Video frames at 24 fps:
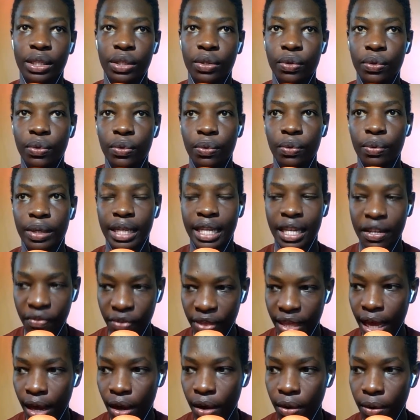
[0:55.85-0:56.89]
to give
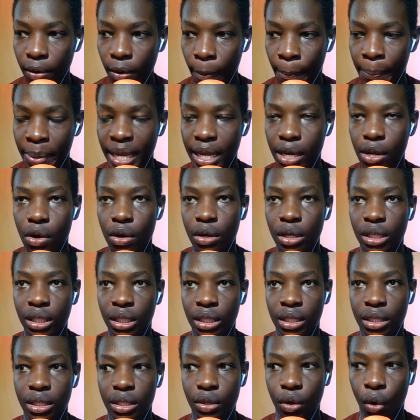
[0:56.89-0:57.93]
their
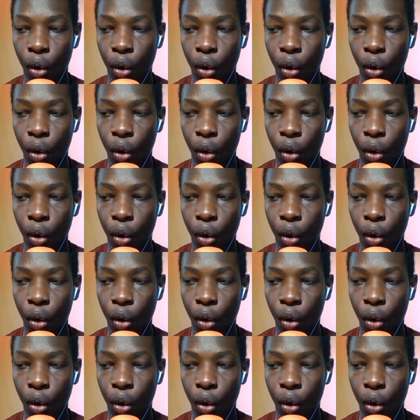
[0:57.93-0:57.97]
opinions,